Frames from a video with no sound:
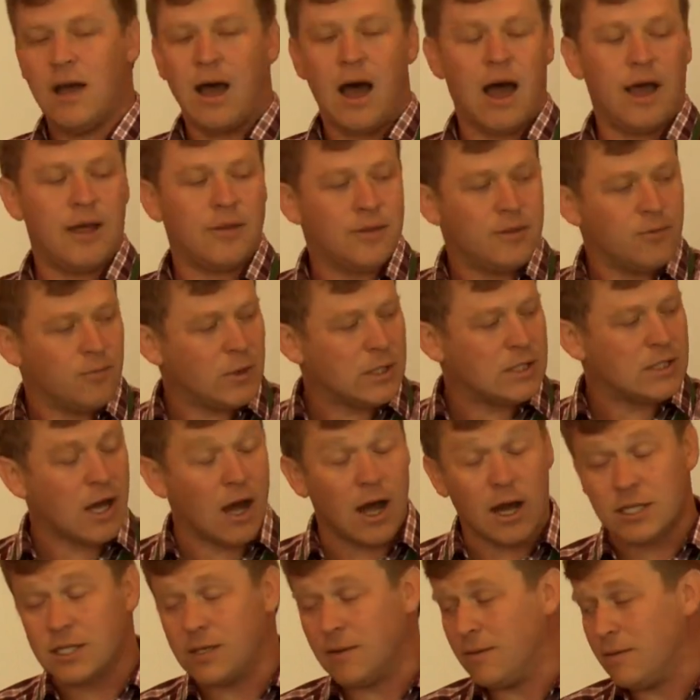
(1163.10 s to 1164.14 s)
I, we
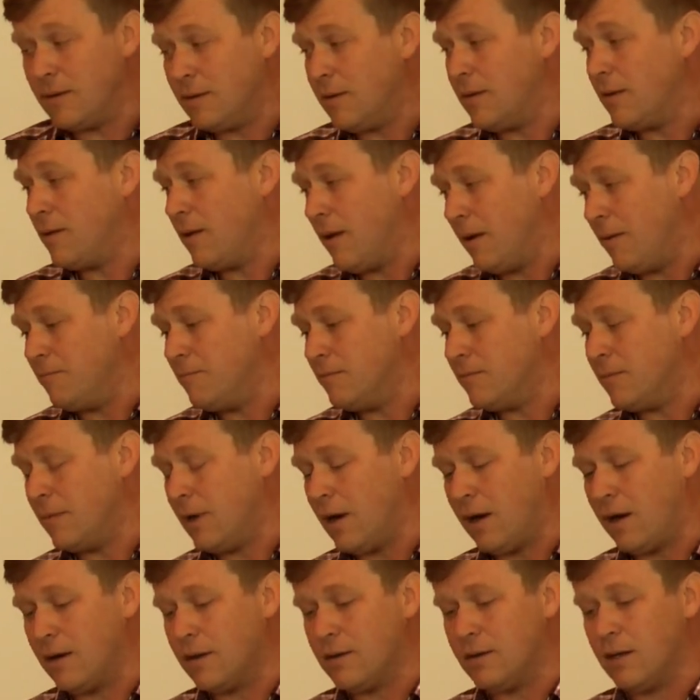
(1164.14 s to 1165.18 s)
talked, uh, um,
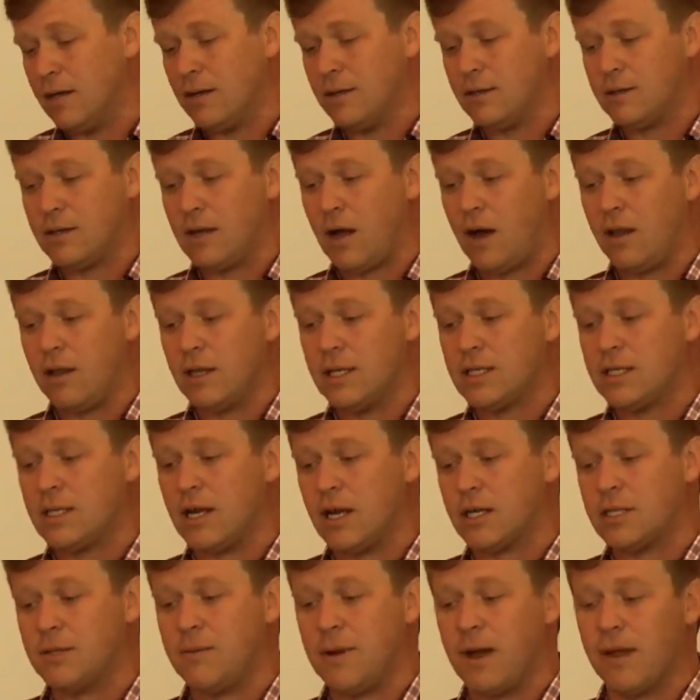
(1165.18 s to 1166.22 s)
our colleagues
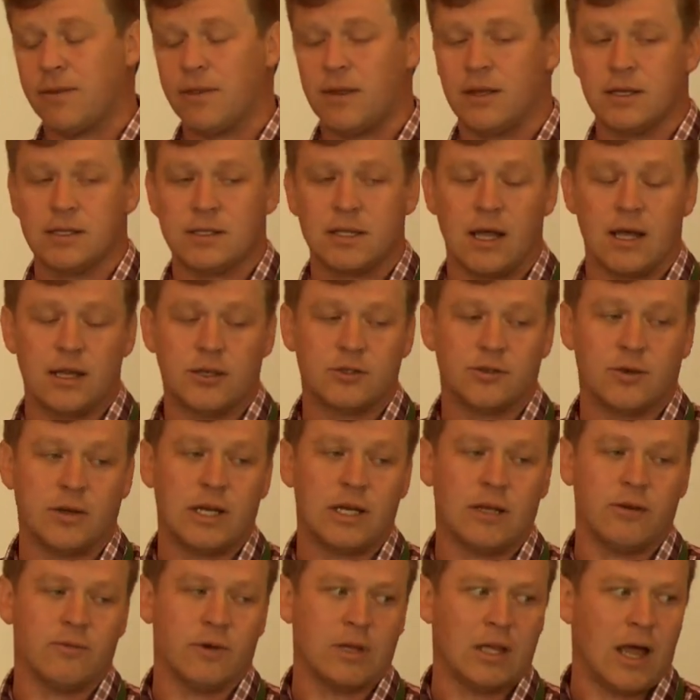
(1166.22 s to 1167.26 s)
talked about things like
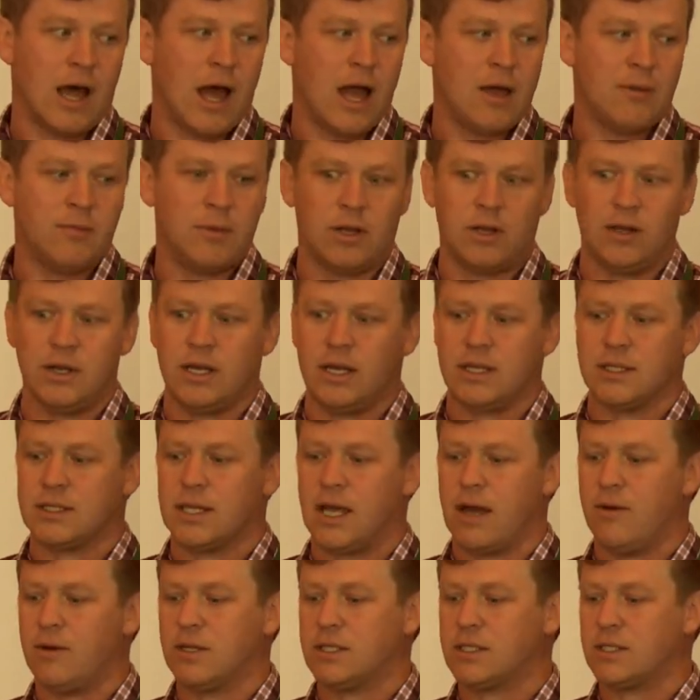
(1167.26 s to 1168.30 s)
treating reliability as
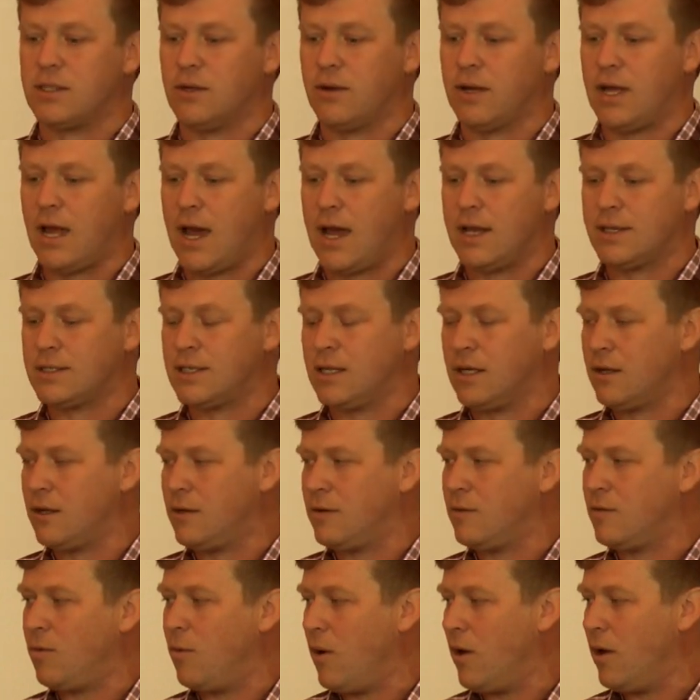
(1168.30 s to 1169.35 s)
now a stochastic
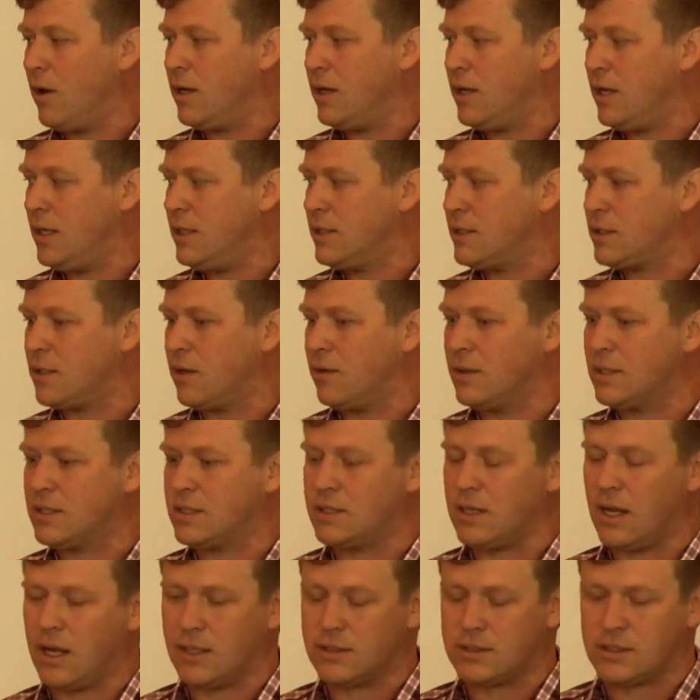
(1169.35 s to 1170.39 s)
quantity. So it's
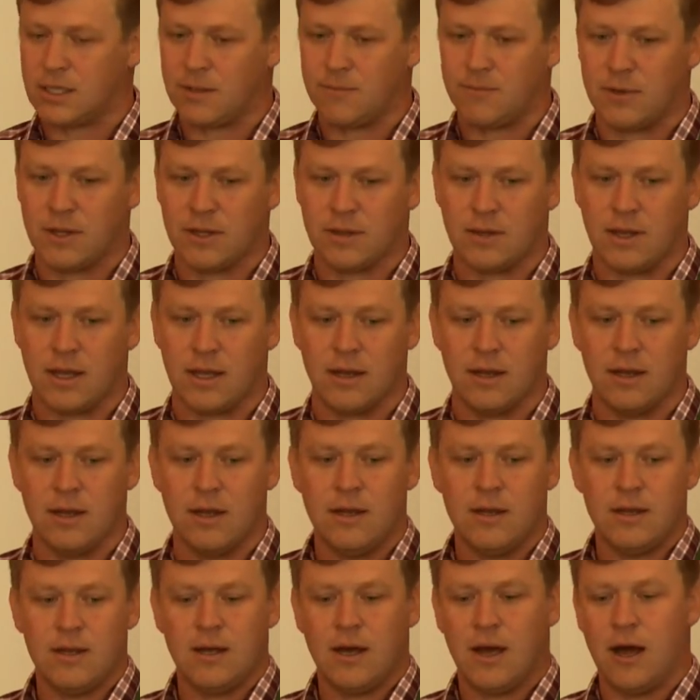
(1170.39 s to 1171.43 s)
not something that
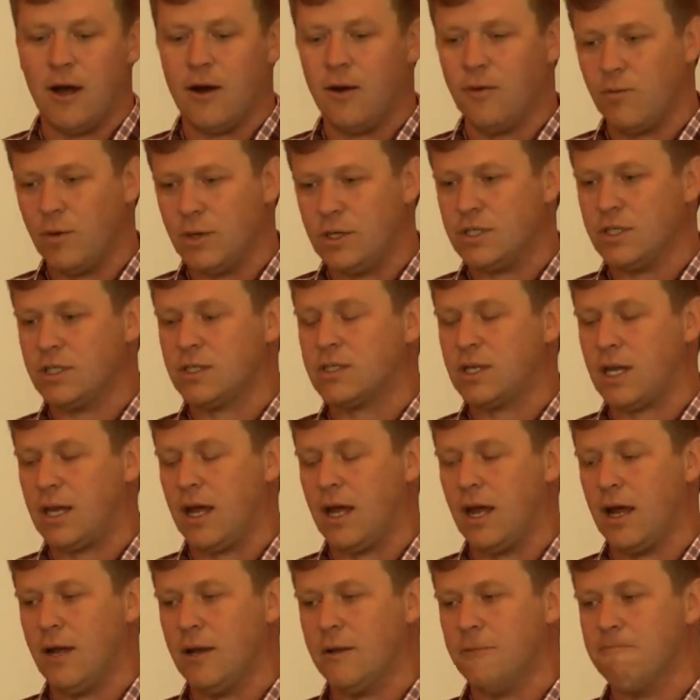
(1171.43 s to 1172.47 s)
uh, we just
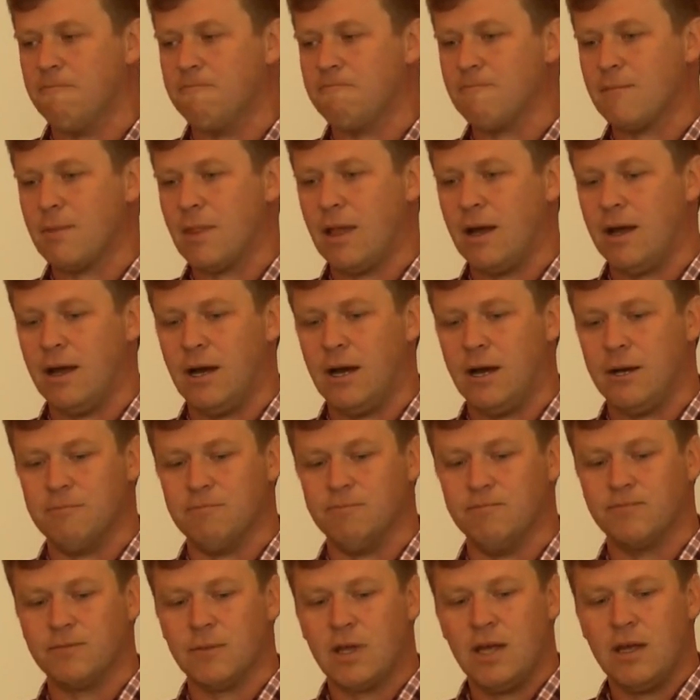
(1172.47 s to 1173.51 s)
can,
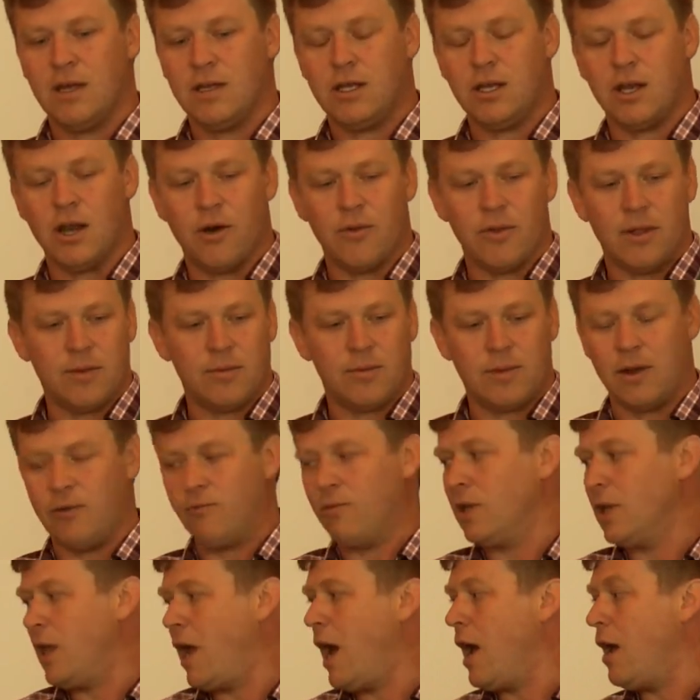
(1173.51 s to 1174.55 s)
um, you know, that, that
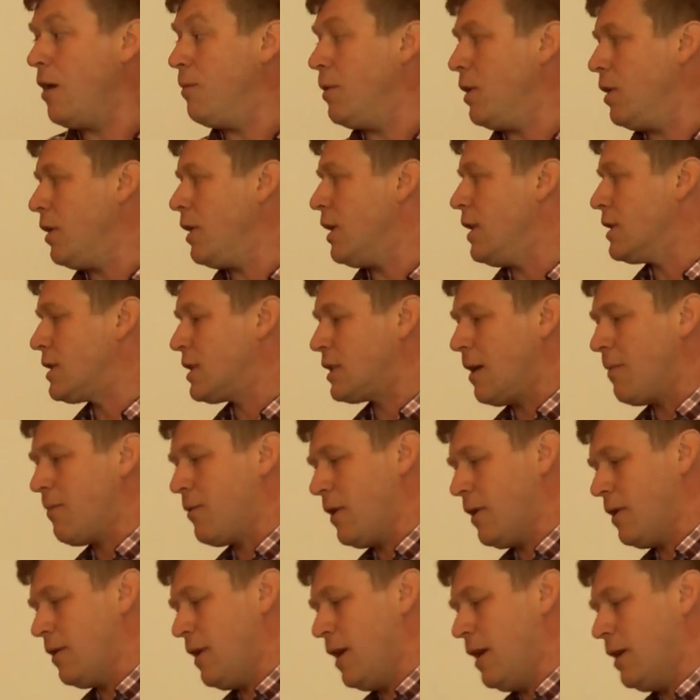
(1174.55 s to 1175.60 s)
reliability is
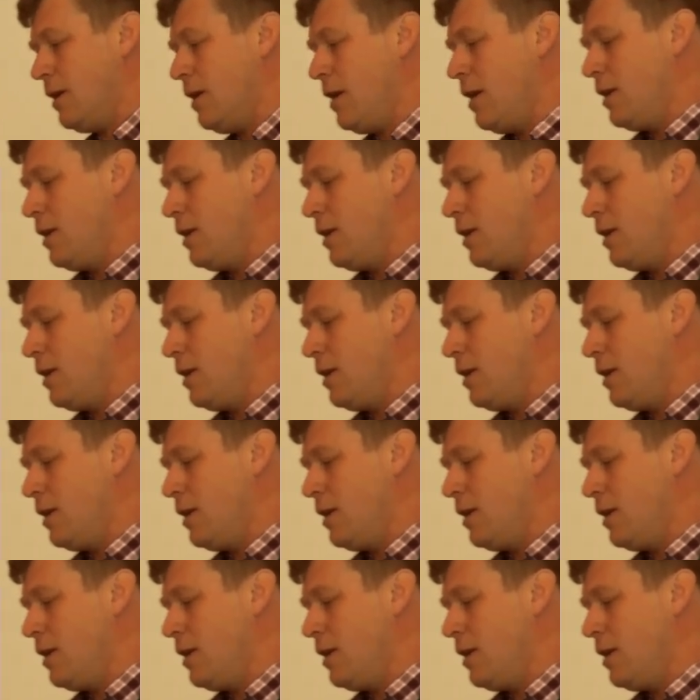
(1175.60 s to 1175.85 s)
something that